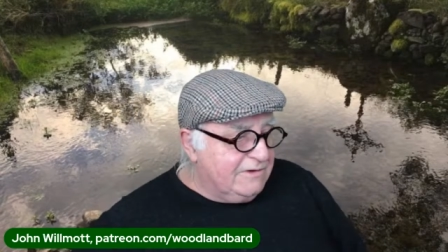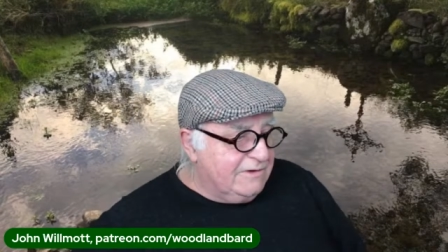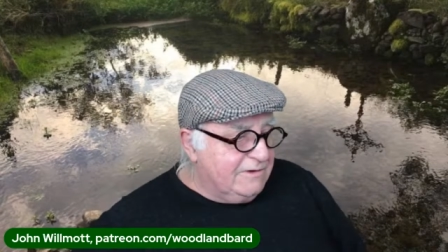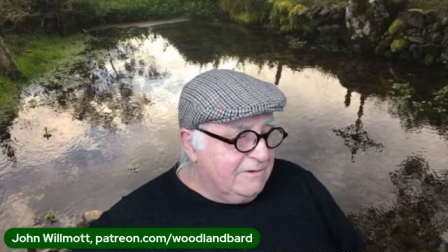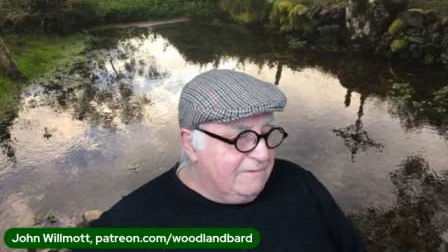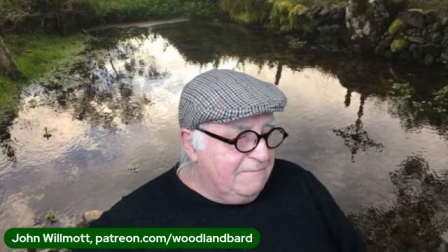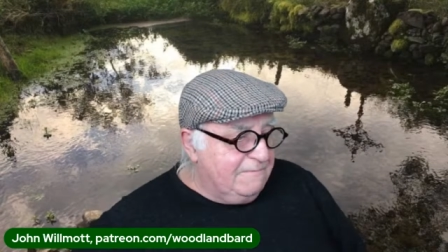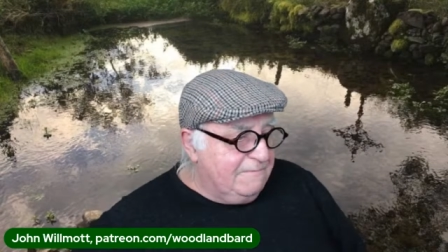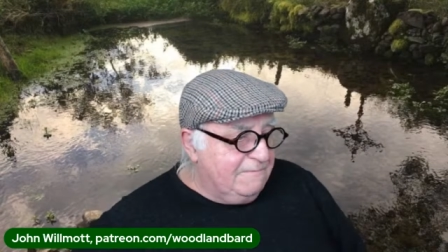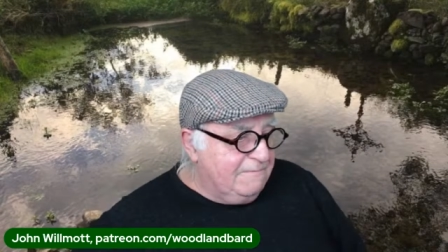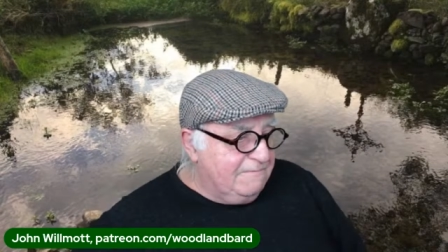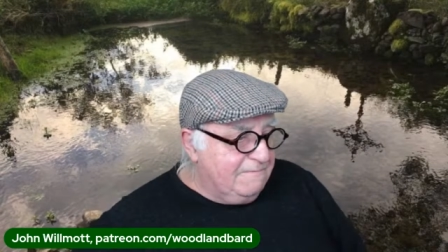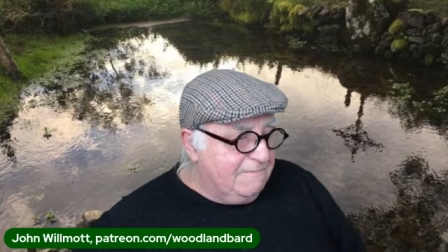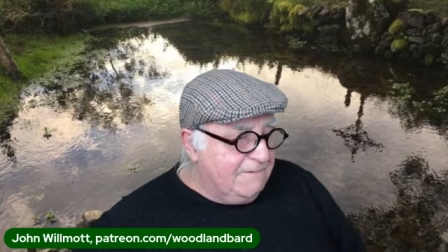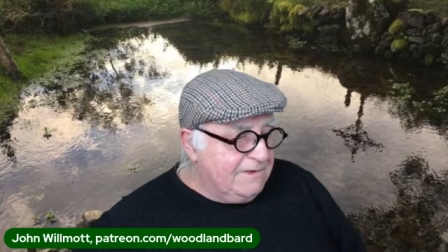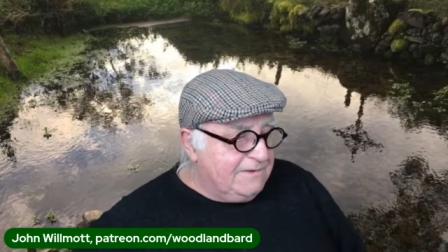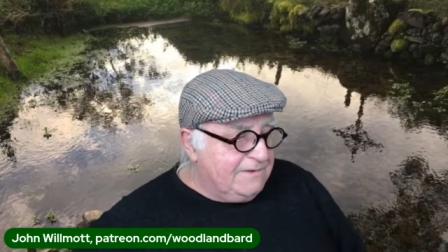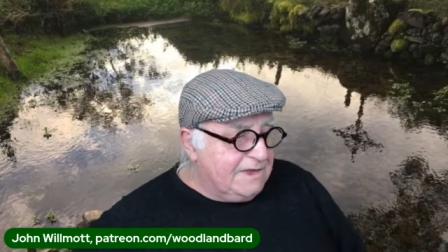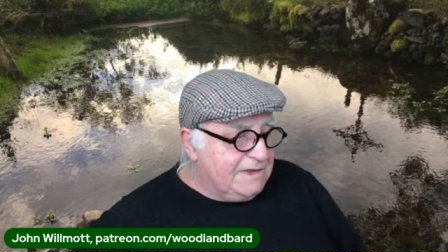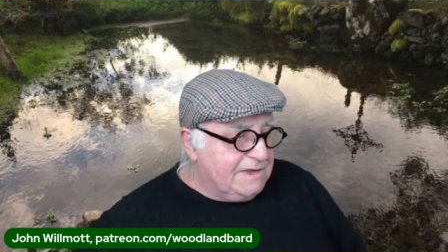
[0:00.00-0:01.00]
Um,
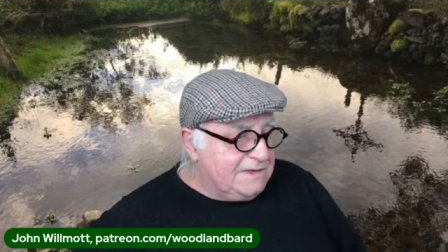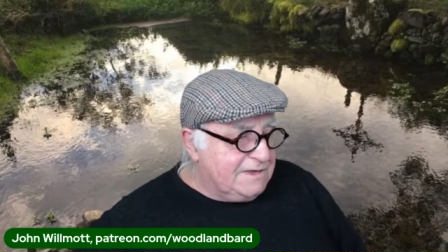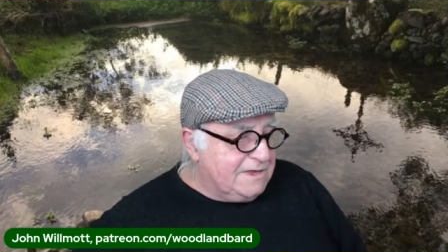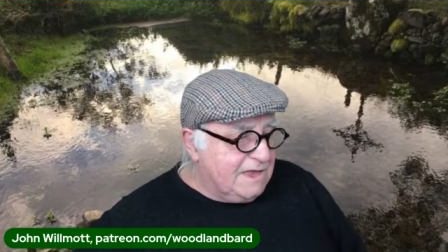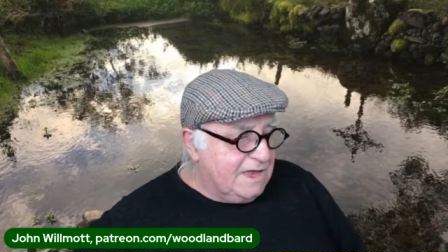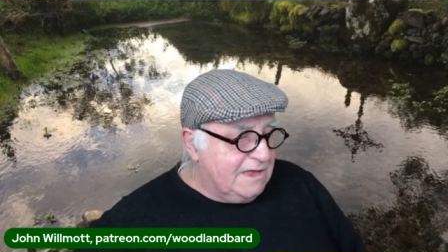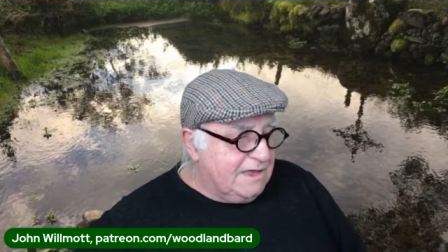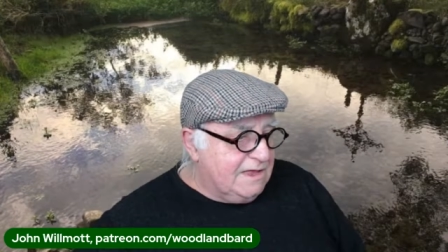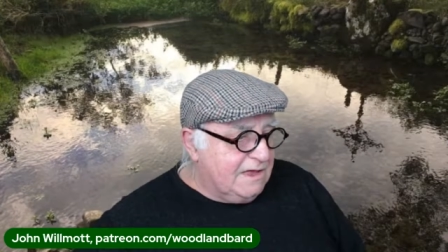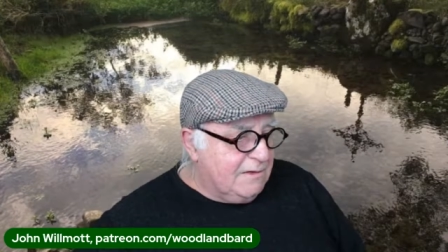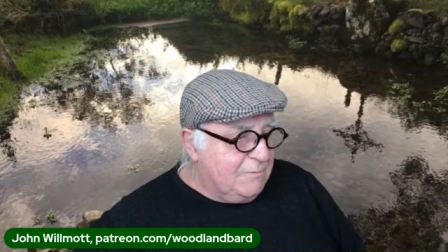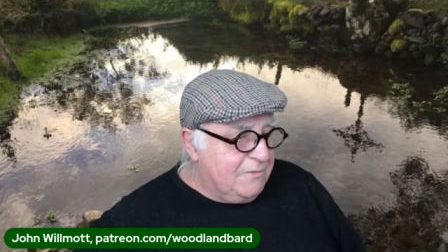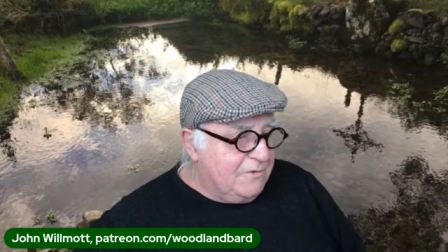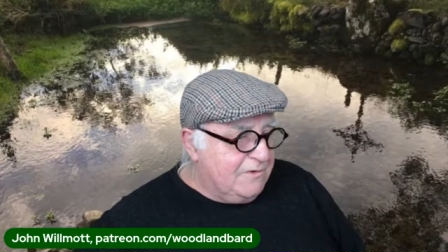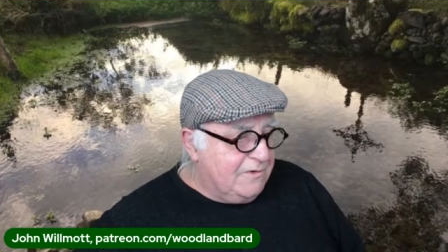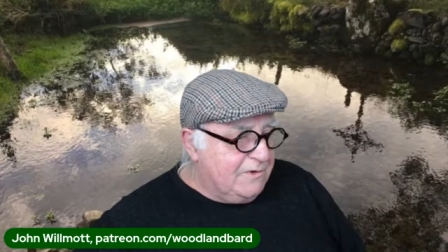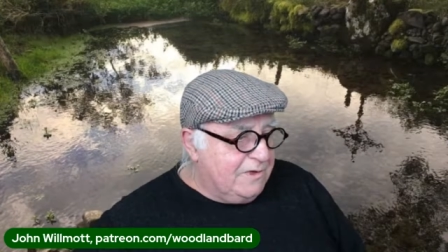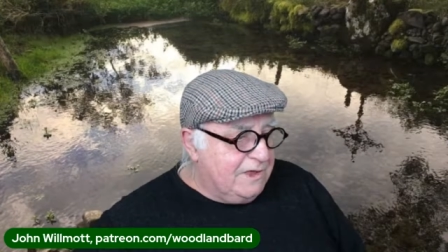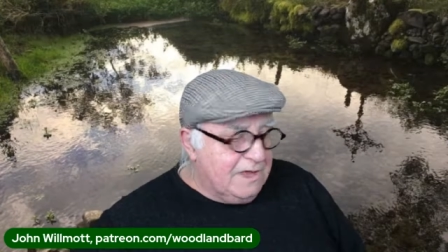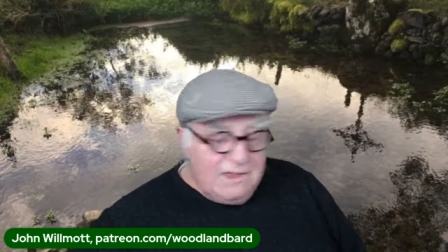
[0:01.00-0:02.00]
let's get that up,
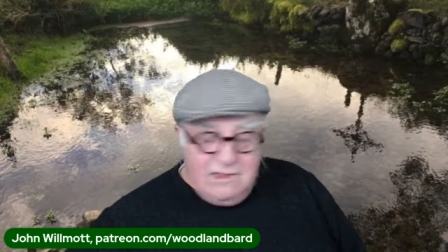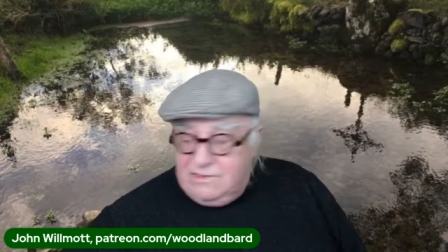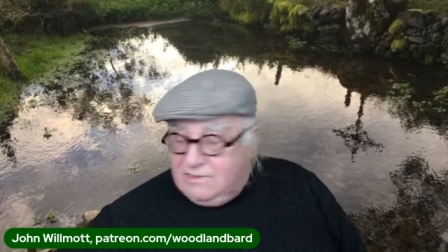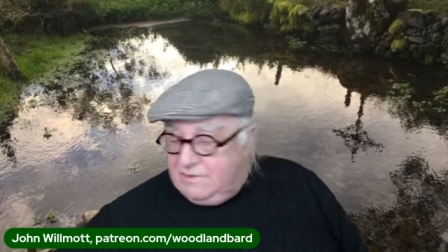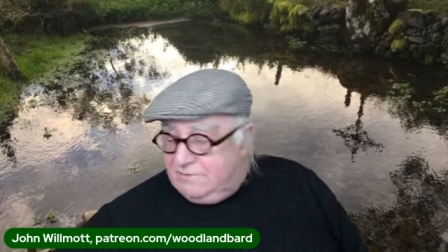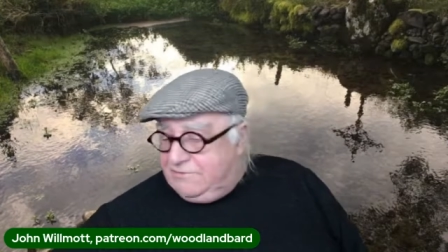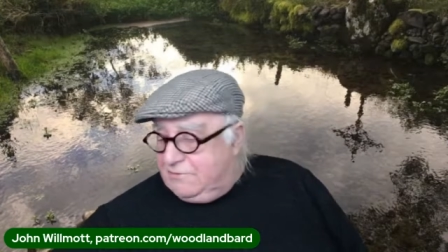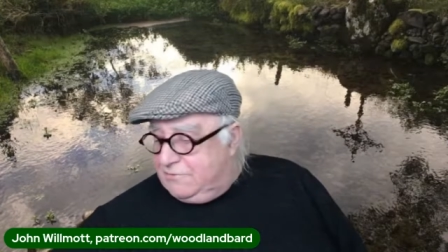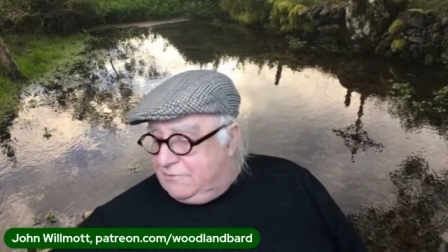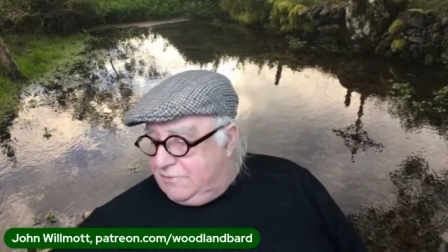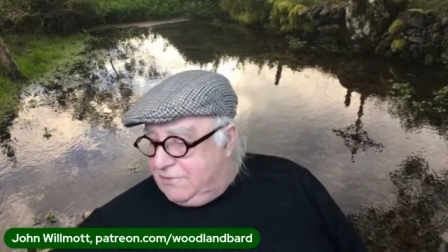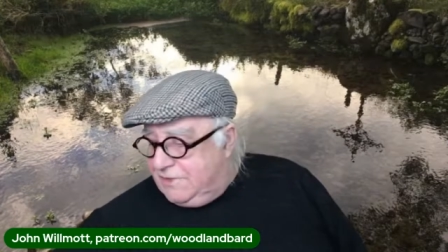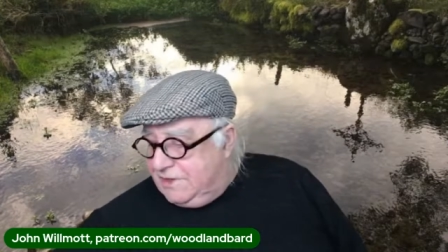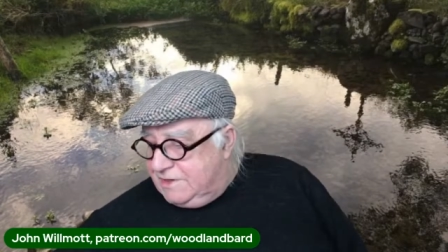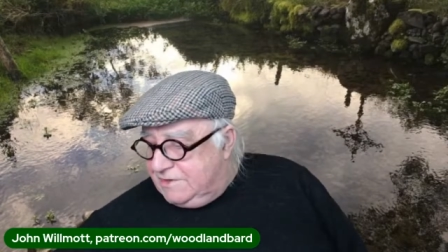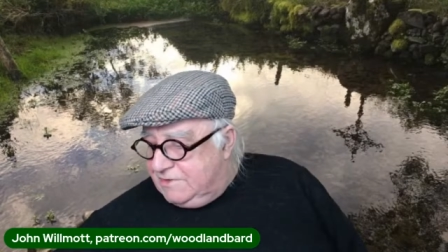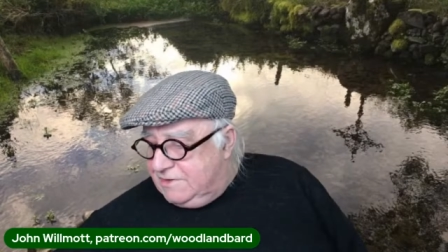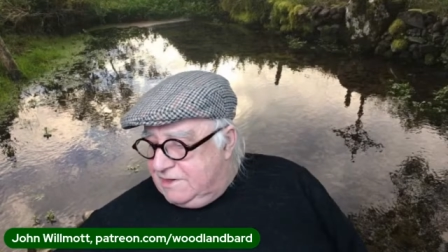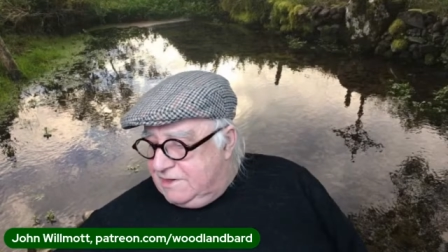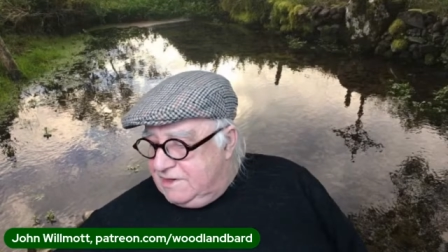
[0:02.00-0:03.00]
boy. This sort of
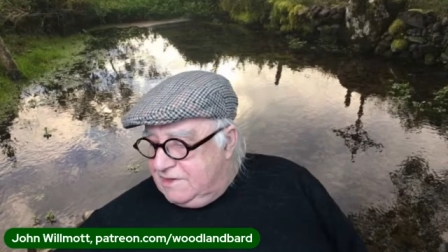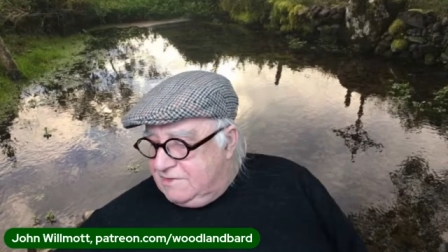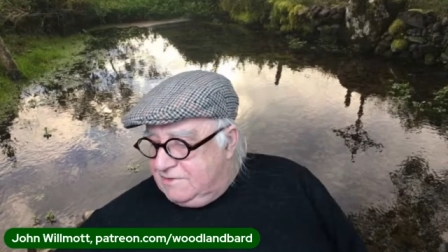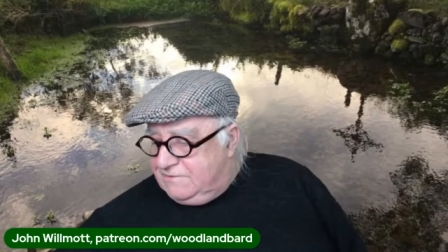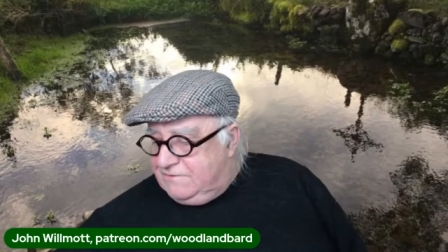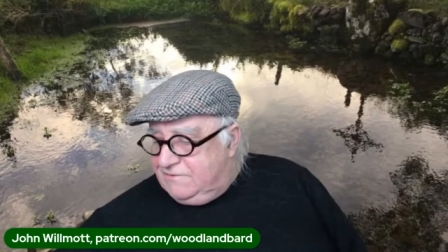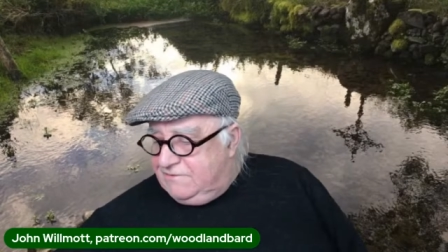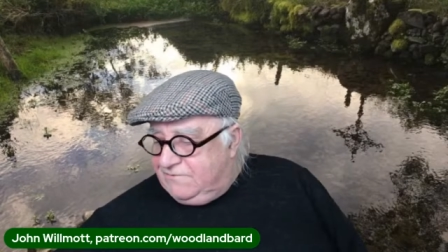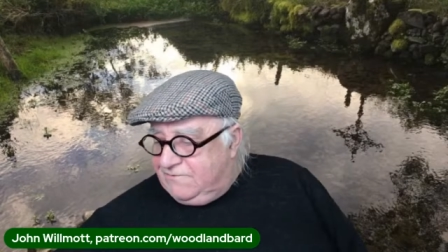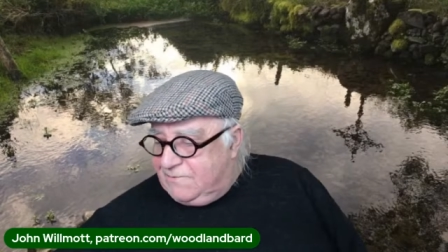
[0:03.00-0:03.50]
thing. This is